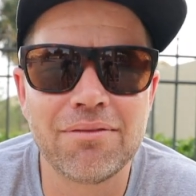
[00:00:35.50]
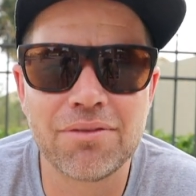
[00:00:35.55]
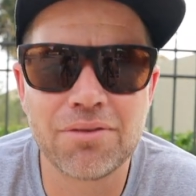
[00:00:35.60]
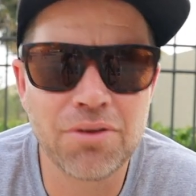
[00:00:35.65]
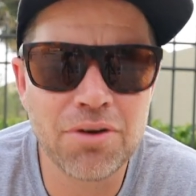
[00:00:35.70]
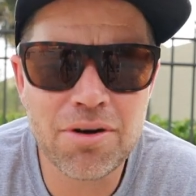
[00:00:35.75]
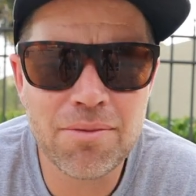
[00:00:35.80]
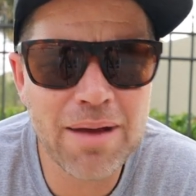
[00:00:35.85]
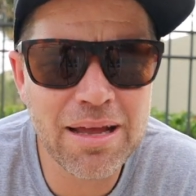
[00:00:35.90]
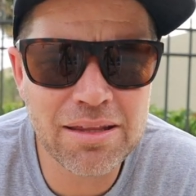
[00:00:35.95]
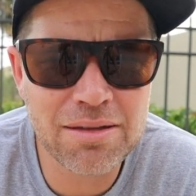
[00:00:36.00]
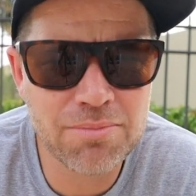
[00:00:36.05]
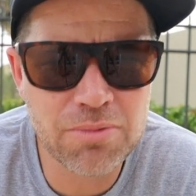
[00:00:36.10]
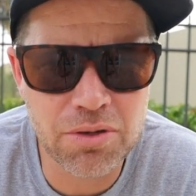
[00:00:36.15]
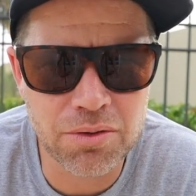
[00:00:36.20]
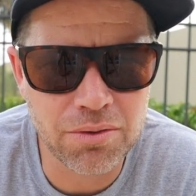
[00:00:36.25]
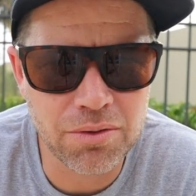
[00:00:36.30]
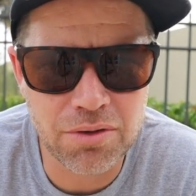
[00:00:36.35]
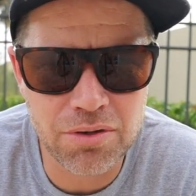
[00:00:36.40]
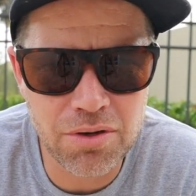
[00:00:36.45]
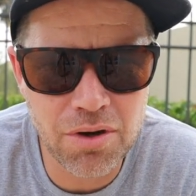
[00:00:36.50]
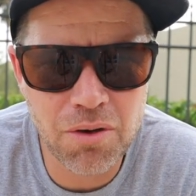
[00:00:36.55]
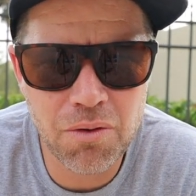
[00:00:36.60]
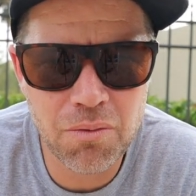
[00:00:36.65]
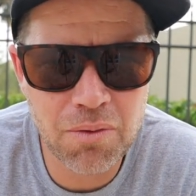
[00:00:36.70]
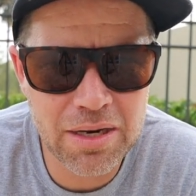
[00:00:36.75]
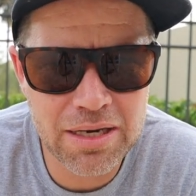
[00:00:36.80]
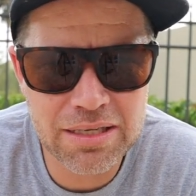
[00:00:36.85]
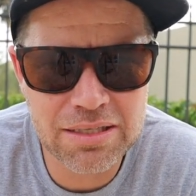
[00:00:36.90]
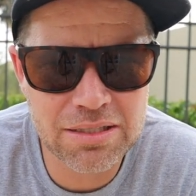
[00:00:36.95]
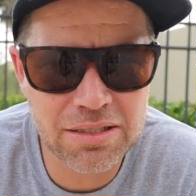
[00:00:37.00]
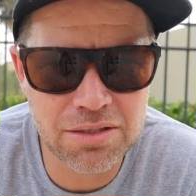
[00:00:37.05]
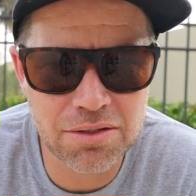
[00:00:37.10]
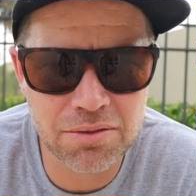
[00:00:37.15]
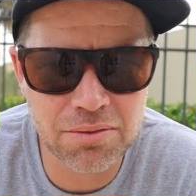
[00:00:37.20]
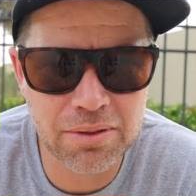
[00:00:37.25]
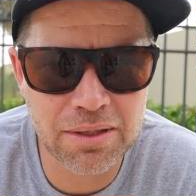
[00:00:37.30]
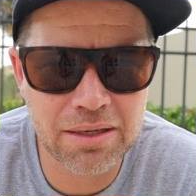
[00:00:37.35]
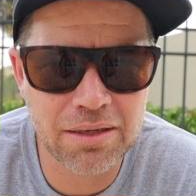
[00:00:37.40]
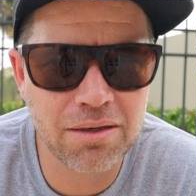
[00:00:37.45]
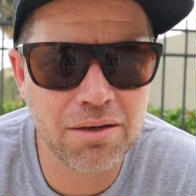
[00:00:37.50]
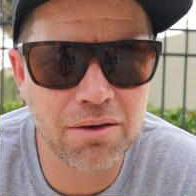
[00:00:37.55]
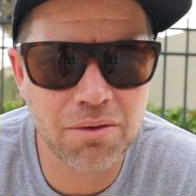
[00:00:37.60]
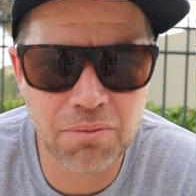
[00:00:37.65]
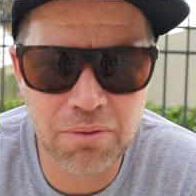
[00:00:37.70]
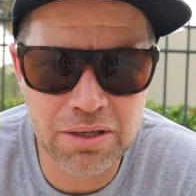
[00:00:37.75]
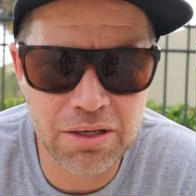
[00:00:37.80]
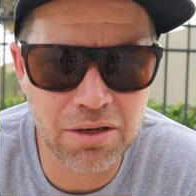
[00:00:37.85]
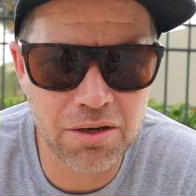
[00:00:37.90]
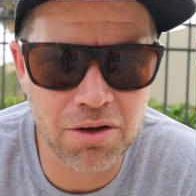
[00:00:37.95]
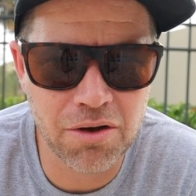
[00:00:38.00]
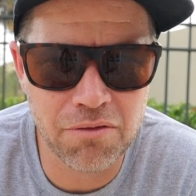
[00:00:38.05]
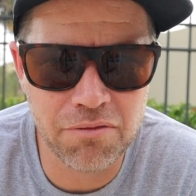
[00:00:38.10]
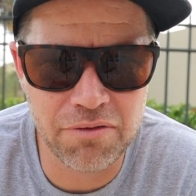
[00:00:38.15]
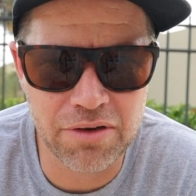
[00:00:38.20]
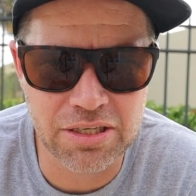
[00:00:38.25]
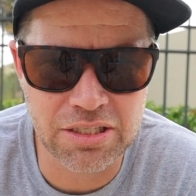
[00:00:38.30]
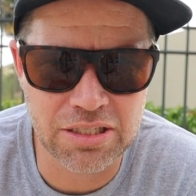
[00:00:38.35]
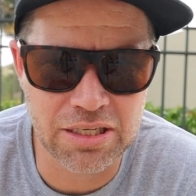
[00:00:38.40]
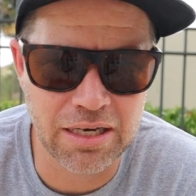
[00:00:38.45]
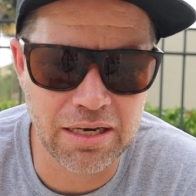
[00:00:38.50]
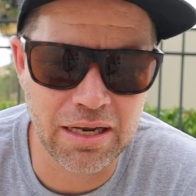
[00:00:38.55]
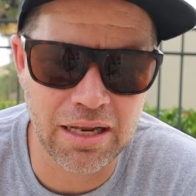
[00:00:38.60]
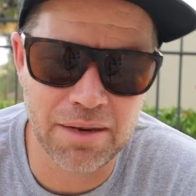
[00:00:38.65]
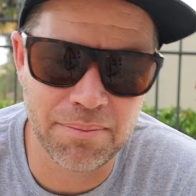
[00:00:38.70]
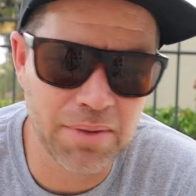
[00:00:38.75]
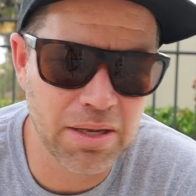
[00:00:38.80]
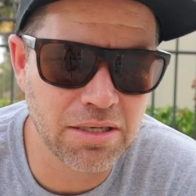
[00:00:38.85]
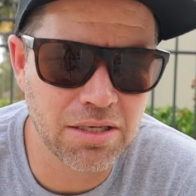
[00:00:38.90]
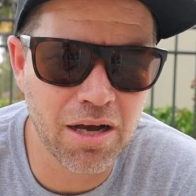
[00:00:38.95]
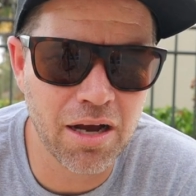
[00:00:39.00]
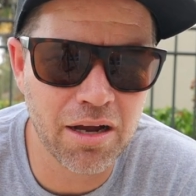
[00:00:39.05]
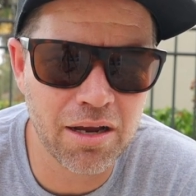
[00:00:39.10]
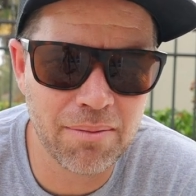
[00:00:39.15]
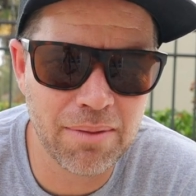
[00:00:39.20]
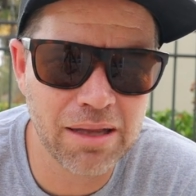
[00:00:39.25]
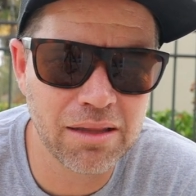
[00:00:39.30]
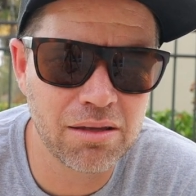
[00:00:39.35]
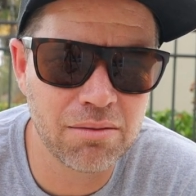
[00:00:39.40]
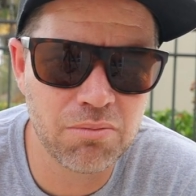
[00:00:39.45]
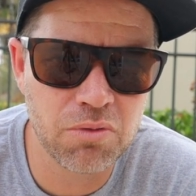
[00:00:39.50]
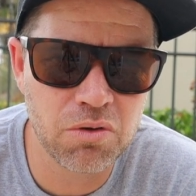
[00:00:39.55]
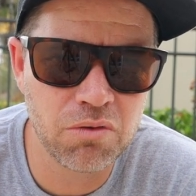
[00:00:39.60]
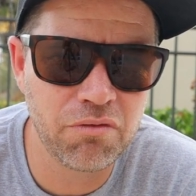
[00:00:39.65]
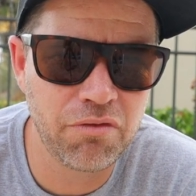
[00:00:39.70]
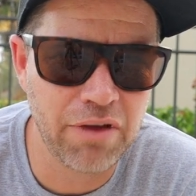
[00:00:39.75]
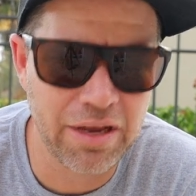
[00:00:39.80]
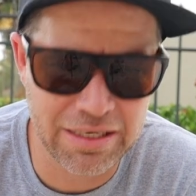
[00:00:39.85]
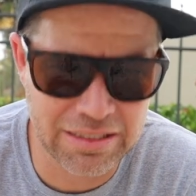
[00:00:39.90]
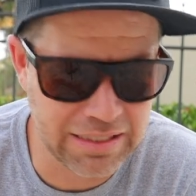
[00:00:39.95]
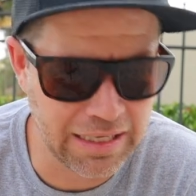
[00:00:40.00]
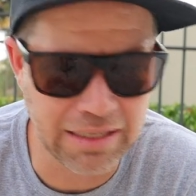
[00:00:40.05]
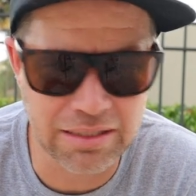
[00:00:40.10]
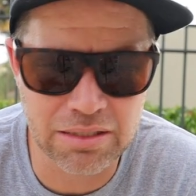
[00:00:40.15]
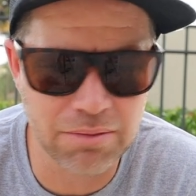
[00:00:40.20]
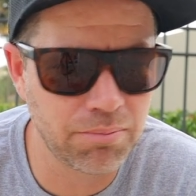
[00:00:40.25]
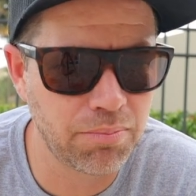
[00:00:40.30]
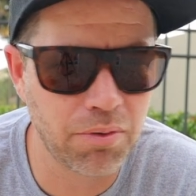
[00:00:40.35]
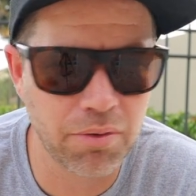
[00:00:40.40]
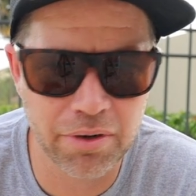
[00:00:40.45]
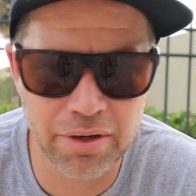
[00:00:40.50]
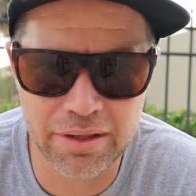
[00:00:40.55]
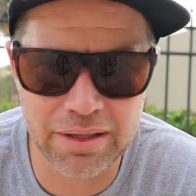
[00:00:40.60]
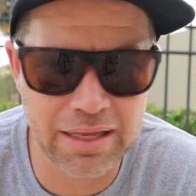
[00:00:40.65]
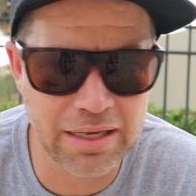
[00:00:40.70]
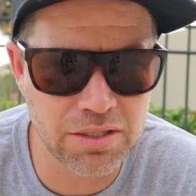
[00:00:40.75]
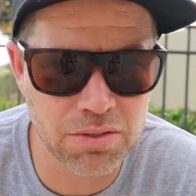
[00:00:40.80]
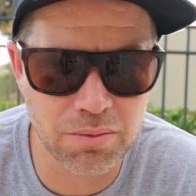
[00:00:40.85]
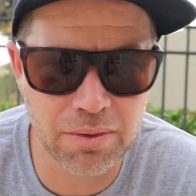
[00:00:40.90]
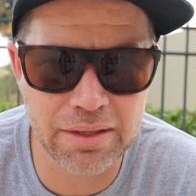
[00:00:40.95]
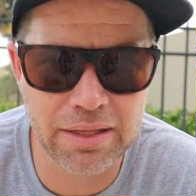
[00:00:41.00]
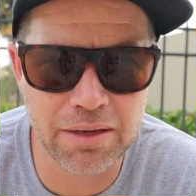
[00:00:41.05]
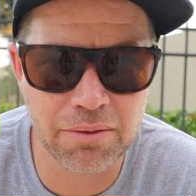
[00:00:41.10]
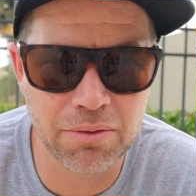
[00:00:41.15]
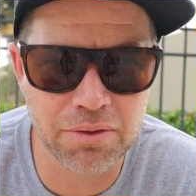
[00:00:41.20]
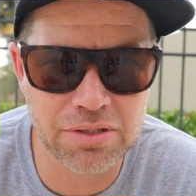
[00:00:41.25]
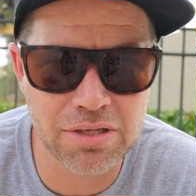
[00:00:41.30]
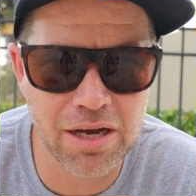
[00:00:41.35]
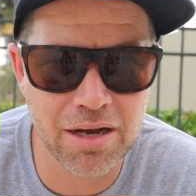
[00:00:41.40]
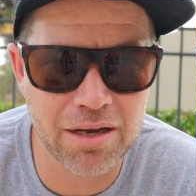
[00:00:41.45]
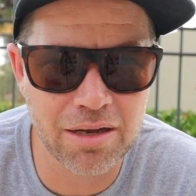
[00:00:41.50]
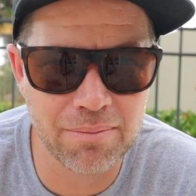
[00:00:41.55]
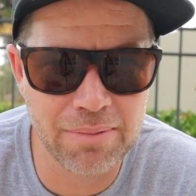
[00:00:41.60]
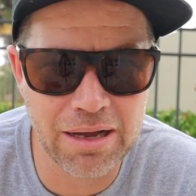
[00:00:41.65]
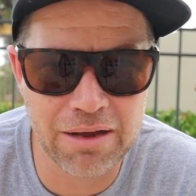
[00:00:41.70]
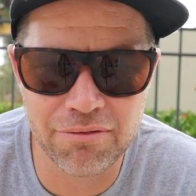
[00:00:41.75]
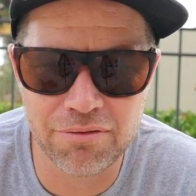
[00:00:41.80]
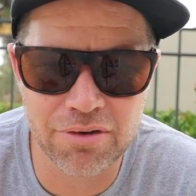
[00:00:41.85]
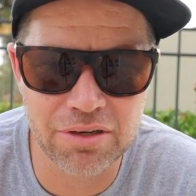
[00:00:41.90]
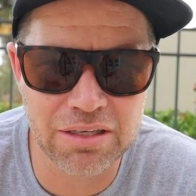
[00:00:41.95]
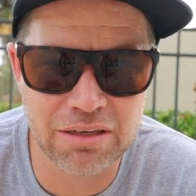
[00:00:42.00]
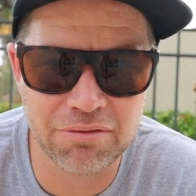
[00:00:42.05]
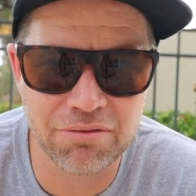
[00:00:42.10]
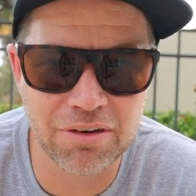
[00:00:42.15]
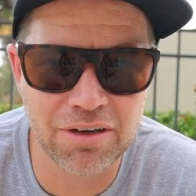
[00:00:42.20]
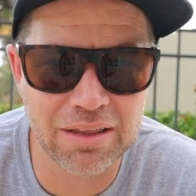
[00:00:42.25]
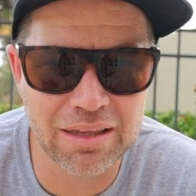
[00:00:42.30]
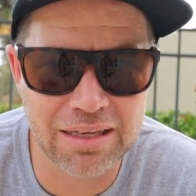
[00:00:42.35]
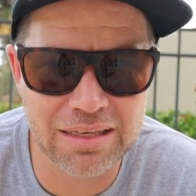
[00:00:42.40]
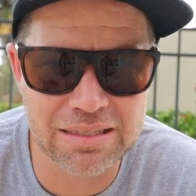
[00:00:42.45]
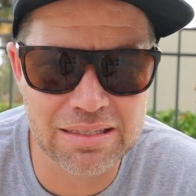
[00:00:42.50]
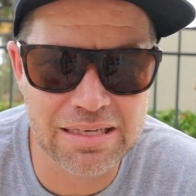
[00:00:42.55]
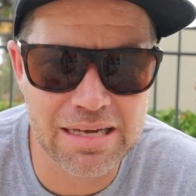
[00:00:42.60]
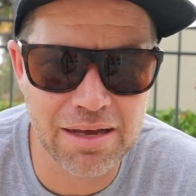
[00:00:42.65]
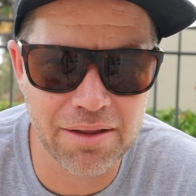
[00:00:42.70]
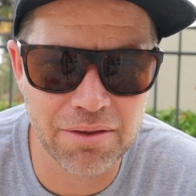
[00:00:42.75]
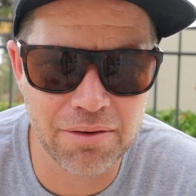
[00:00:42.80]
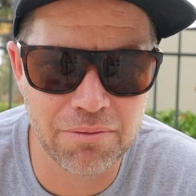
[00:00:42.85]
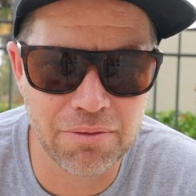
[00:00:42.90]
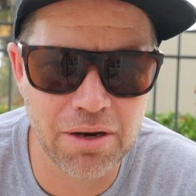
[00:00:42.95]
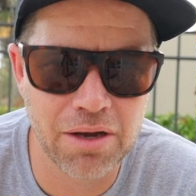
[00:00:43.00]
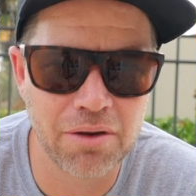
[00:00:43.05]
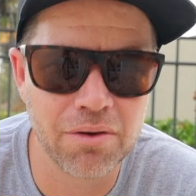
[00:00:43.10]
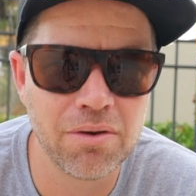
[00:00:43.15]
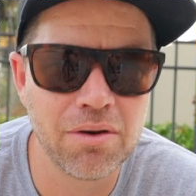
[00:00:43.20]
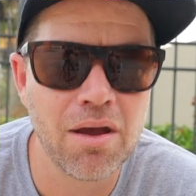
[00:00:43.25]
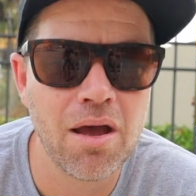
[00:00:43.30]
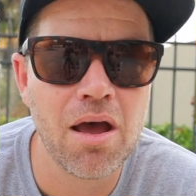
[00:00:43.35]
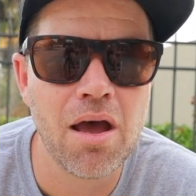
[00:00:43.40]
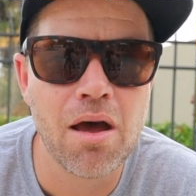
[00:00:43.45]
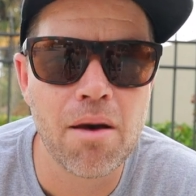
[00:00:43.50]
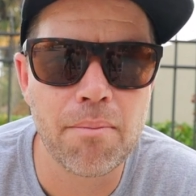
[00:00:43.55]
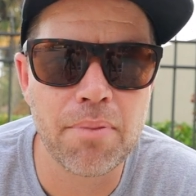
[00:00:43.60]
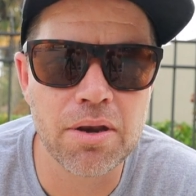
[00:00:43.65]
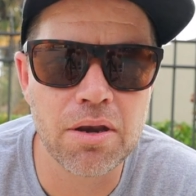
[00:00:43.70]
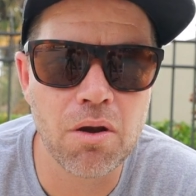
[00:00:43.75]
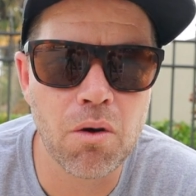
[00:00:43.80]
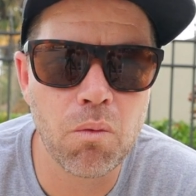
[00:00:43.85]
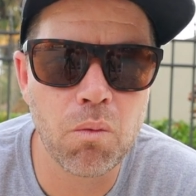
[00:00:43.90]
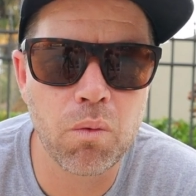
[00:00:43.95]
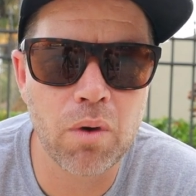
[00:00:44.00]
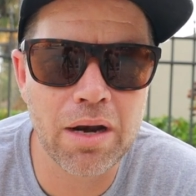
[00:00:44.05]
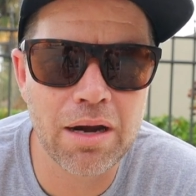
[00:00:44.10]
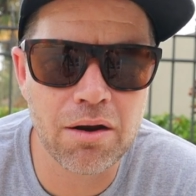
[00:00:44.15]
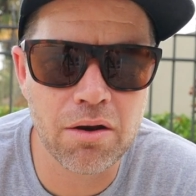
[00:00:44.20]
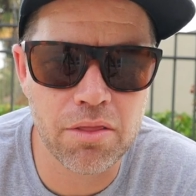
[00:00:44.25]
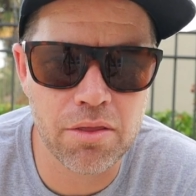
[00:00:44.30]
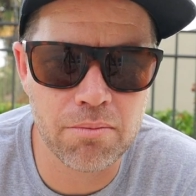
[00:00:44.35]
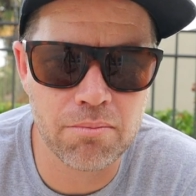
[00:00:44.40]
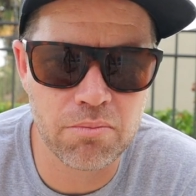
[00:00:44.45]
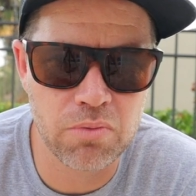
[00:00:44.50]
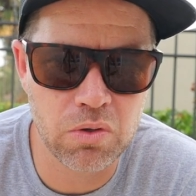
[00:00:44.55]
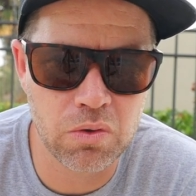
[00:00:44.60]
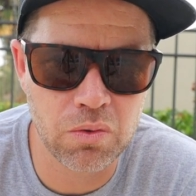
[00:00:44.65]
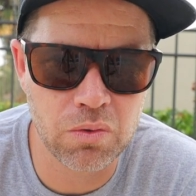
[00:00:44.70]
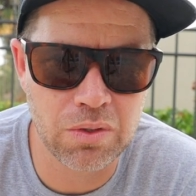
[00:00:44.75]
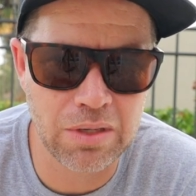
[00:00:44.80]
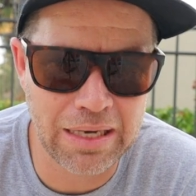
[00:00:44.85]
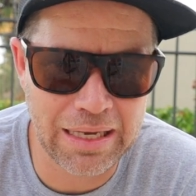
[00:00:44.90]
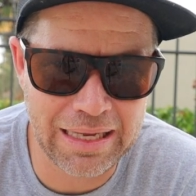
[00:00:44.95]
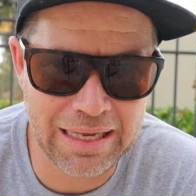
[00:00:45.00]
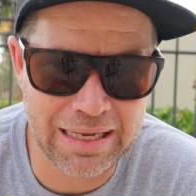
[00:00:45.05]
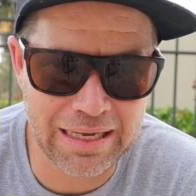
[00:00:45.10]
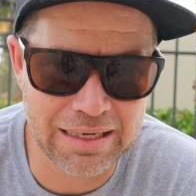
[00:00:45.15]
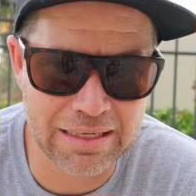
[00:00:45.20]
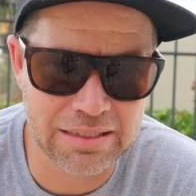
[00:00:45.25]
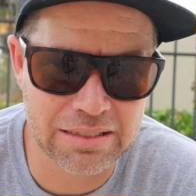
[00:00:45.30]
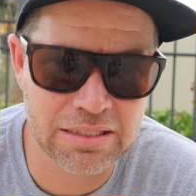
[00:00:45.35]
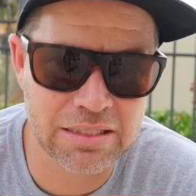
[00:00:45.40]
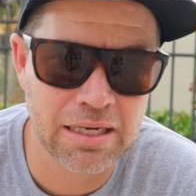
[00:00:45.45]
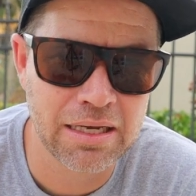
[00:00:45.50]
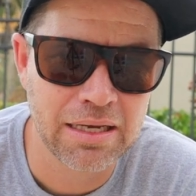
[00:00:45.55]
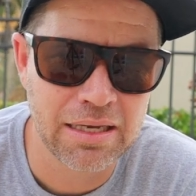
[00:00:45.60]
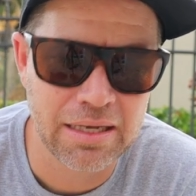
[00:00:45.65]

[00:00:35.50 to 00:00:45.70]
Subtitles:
Learn about the moon. Know what it's doing when you go fishing. And I'm not talking about the moon phase. That's important. That's one that we'll talk about for different things down the road. But know where the moon is.